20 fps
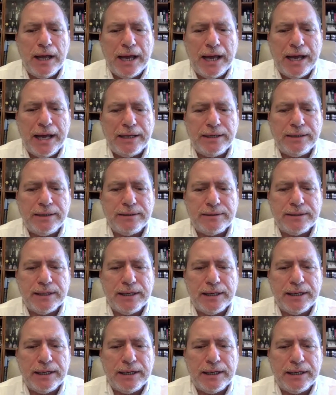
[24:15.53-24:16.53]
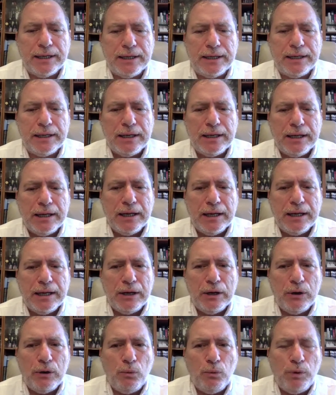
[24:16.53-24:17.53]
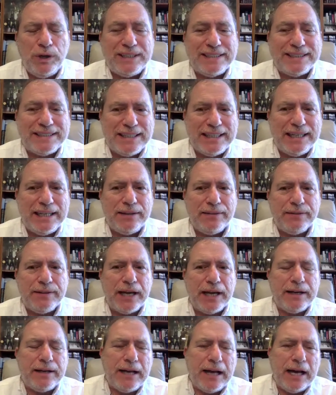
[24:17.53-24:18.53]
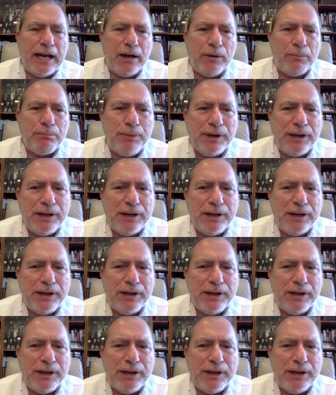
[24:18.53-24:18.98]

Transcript: And we see that our